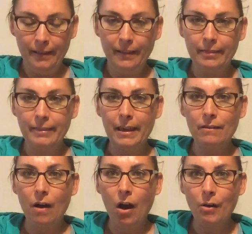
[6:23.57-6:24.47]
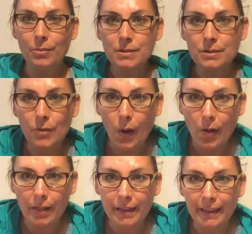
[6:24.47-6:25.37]
They all were
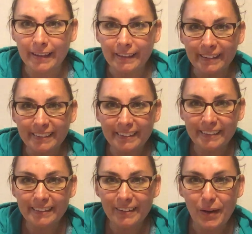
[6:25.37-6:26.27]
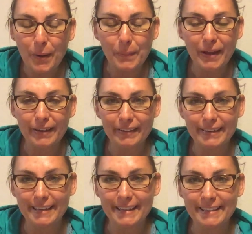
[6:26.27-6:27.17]
stolen. Oh my
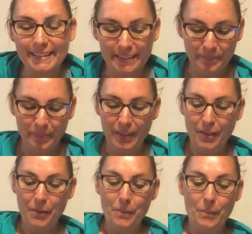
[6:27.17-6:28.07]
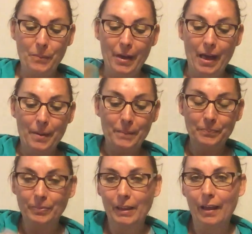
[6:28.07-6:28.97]
goodness. Well,
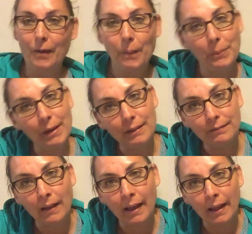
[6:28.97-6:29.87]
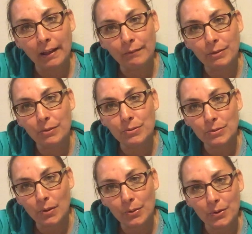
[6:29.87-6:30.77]
I hope you had fun with Who
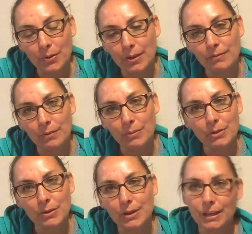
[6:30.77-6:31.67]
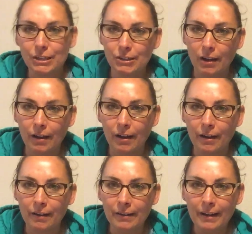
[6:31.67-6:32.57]
Stole the Cookie from the Cookie
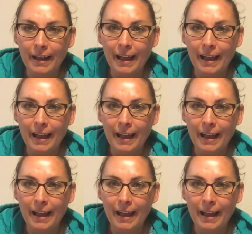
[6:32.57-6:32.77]
Jar.